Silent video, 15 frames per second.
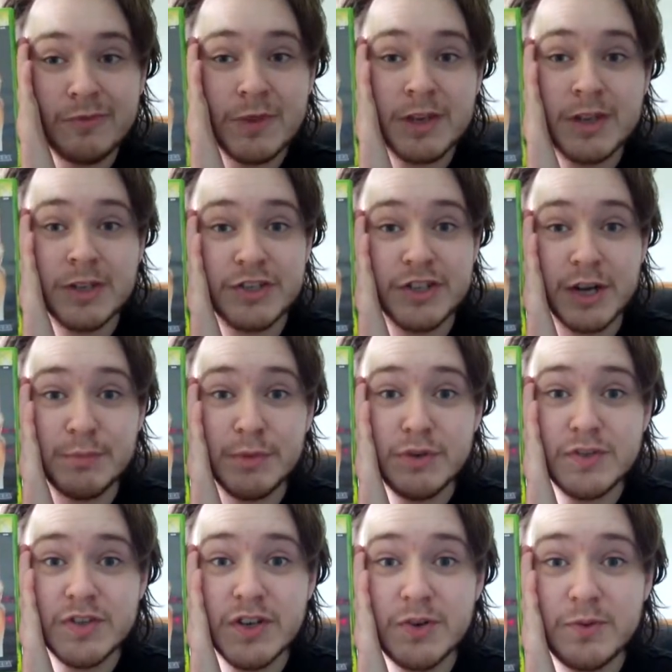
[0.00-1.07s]
Shenmue
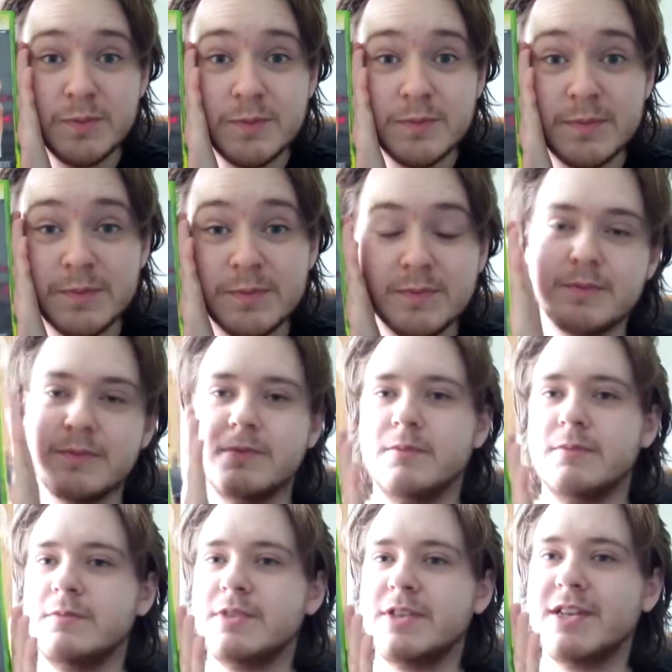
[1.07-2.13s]
2.
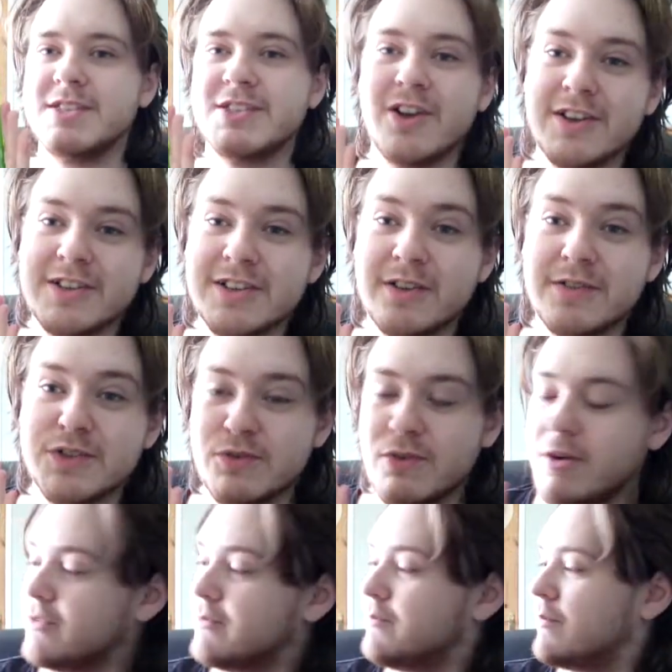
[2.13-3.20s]
Let's get started off
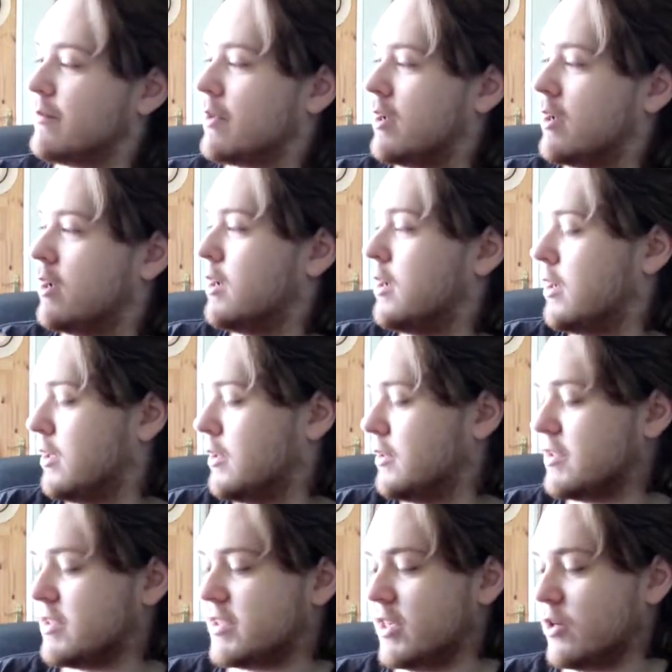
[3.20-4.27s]
strong. The
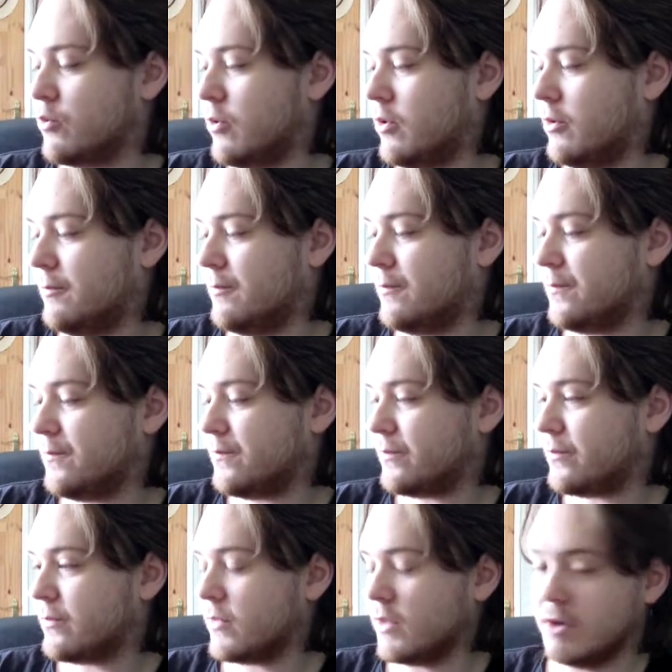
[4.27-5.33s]
sequel
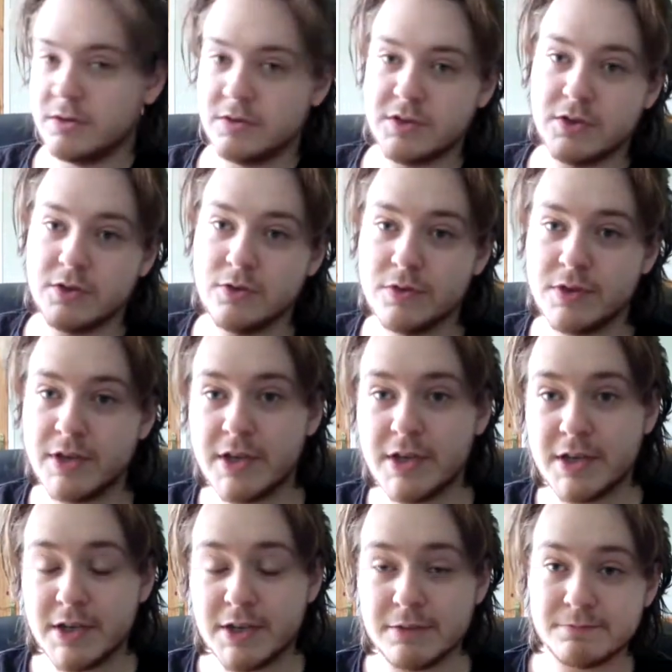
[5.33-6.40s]
to
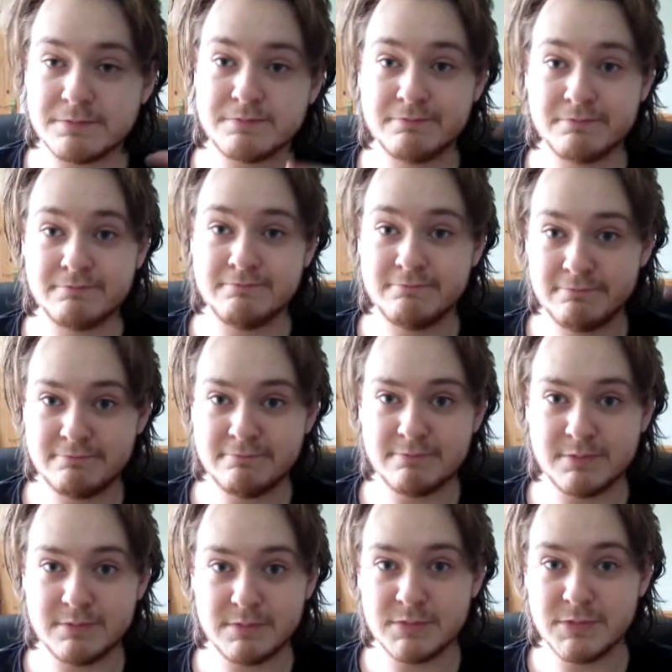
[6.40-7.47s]
the
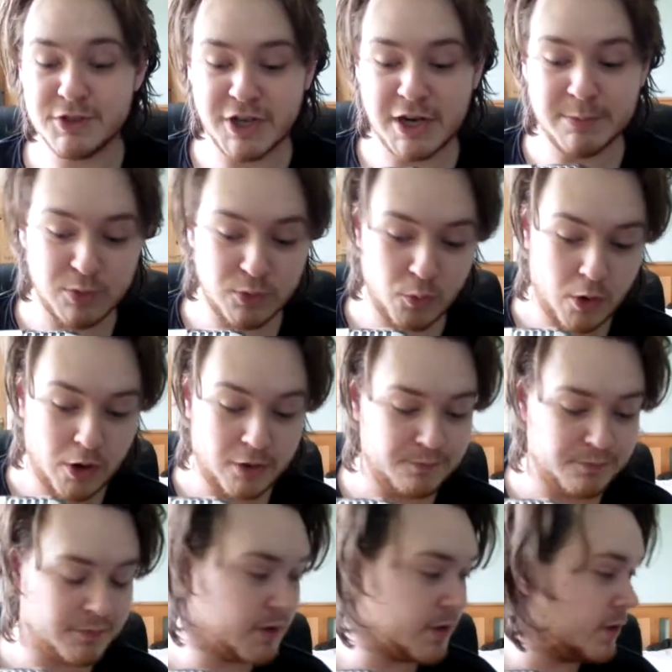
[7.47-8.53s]
Shenmue 1.
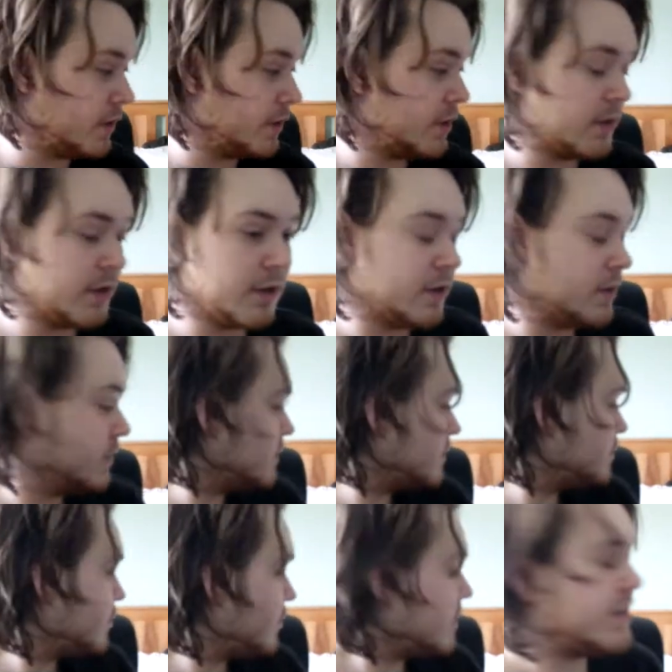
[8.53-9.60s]
It's a
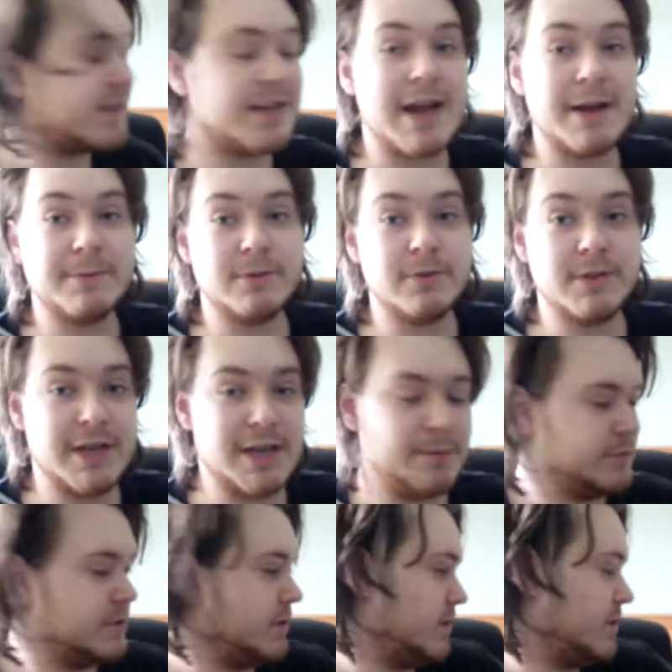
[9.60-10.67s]
pretty damn good game. I'm
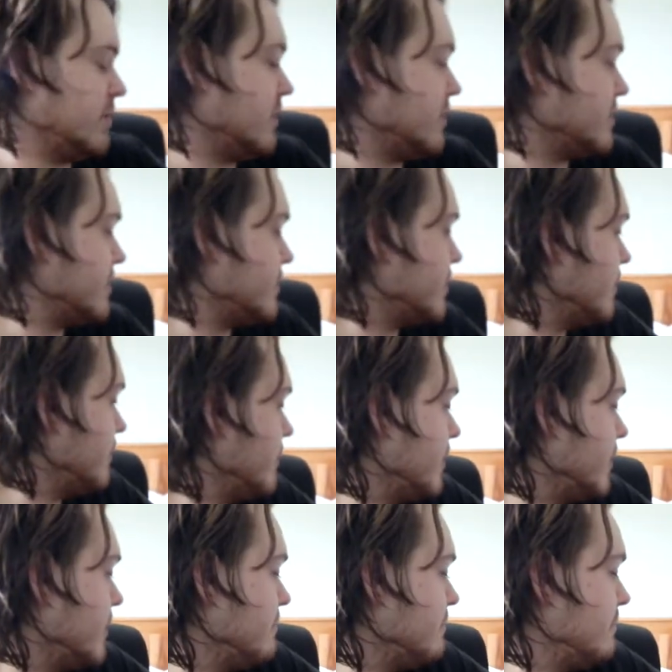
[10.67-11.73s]
just going to toss this over
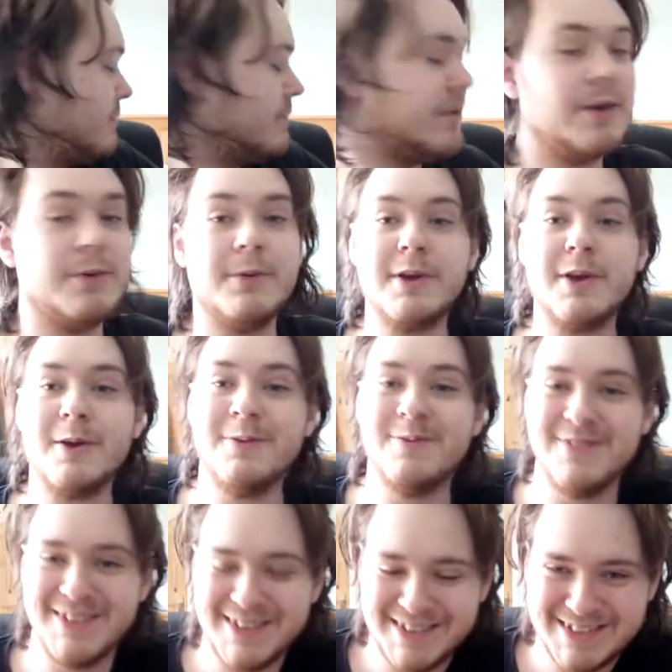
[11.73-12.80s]
here. There we go.
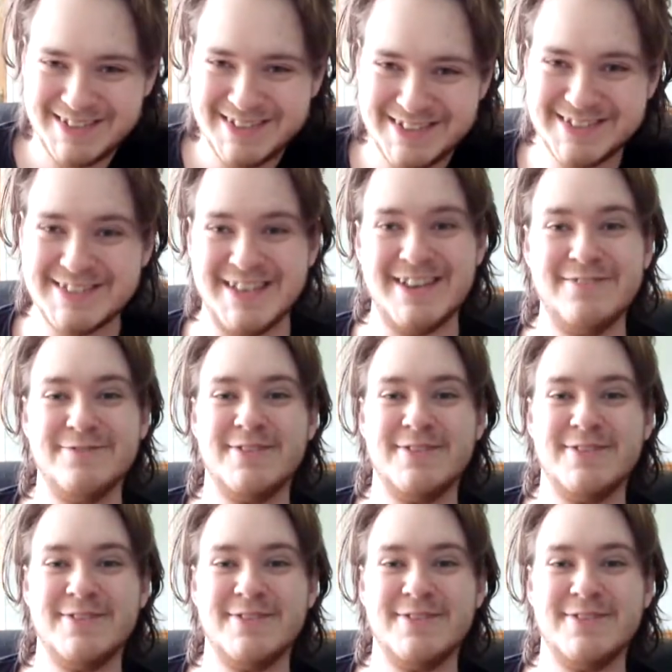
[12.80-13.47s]
Safe.